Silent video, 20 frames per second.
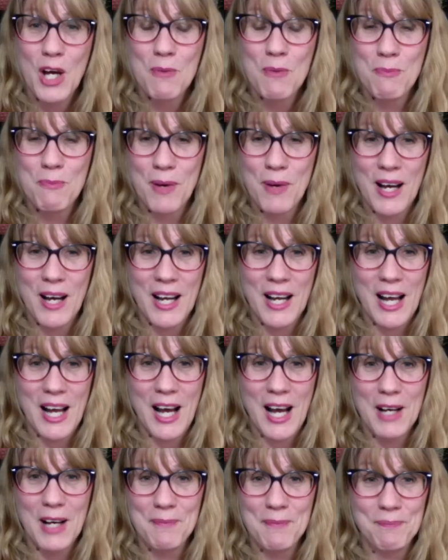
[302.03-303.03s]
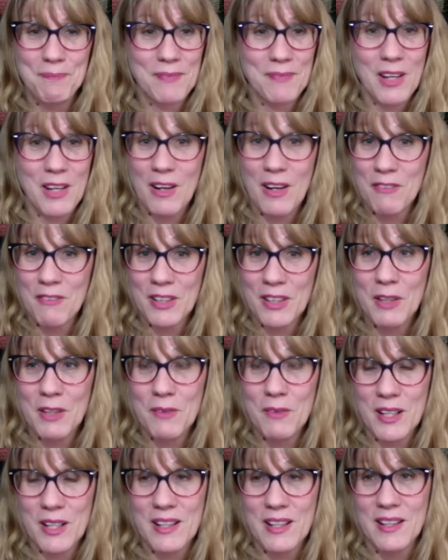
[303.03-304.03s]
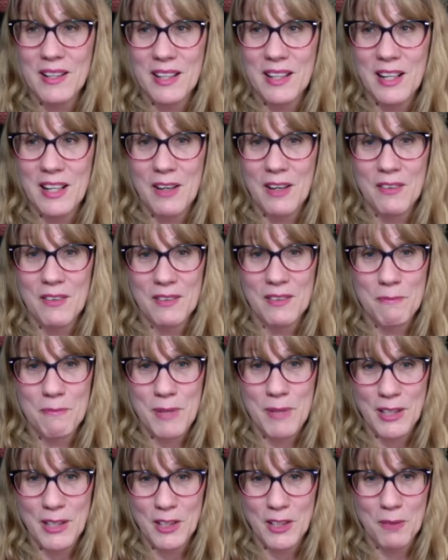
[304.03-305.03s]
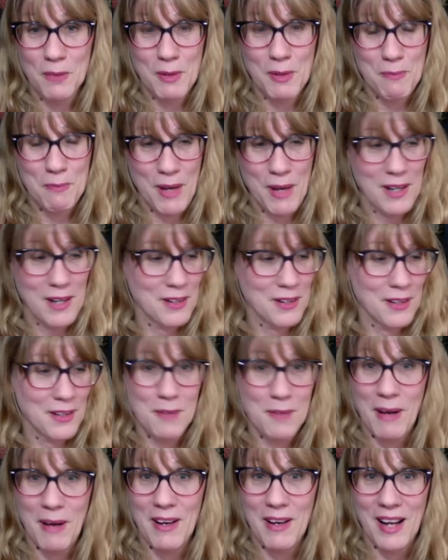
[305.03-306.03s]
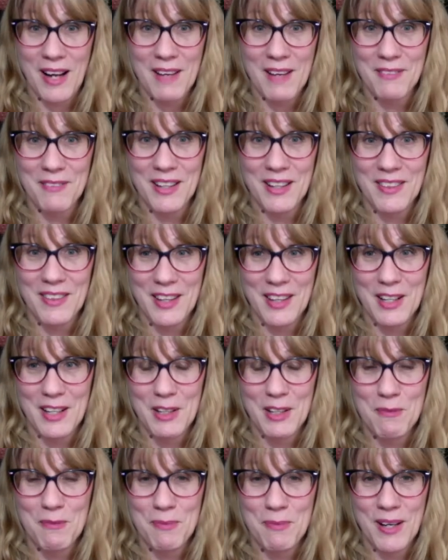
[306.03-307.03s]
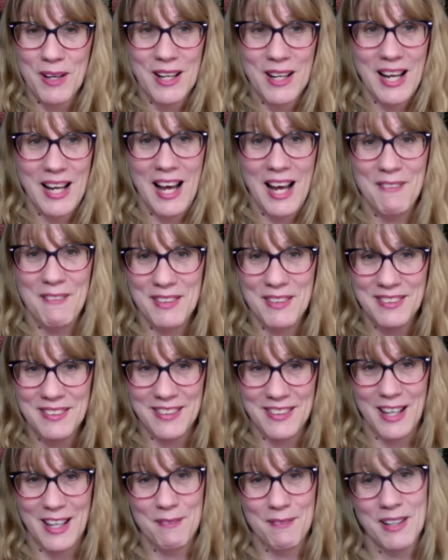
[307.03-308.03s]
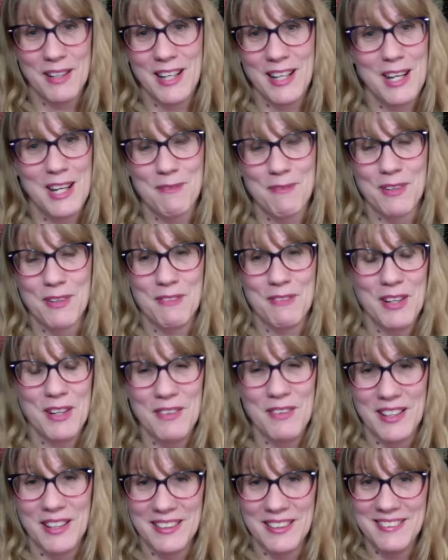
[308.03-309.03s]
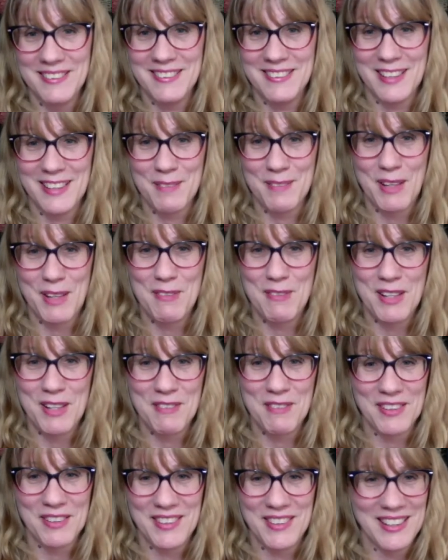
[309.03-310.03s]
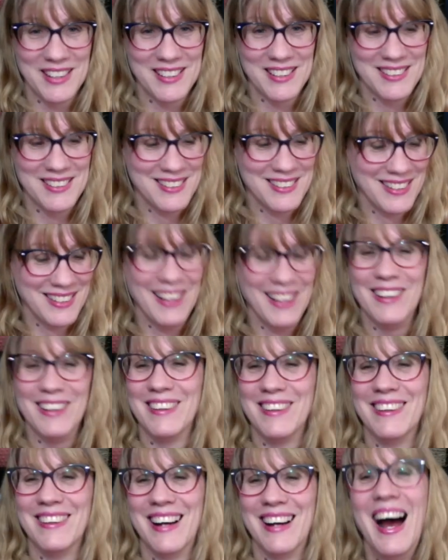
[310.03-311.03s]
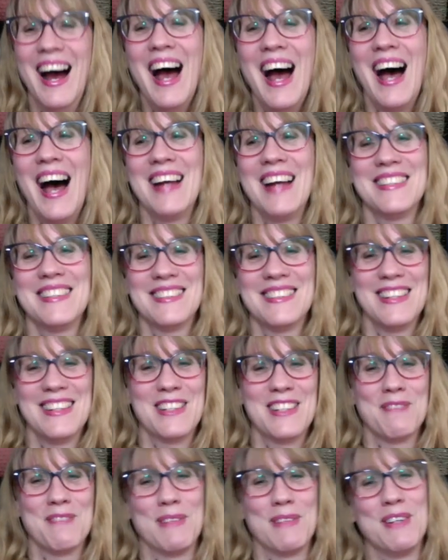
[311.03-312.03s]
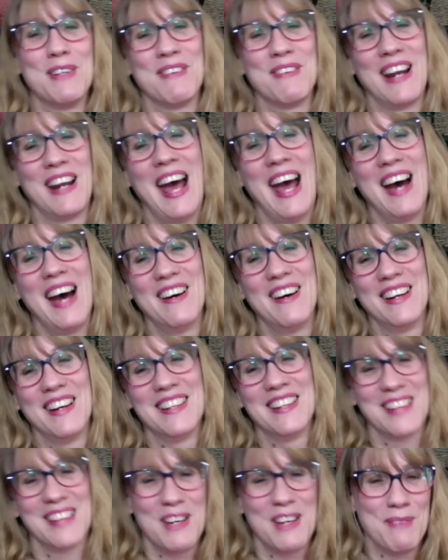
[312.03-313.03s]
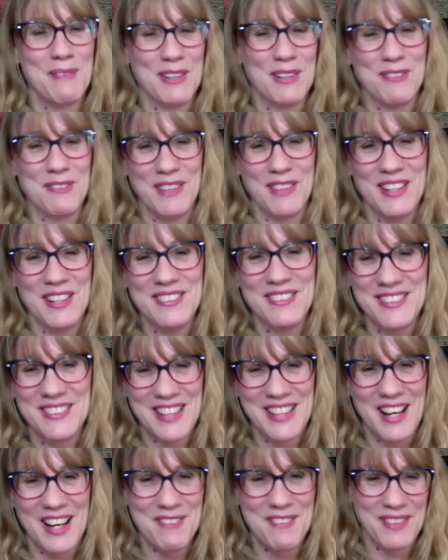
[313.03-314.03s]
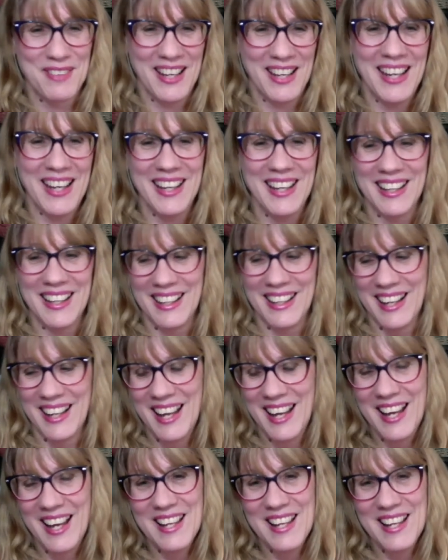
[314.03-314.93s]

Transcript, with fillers: But, um, you know, I really want to, you know, be a little bit better about everything. But obviously, I'm going to keep reviewing. This is like my favorite thing to do. I just need to move it out as I move new stuff in.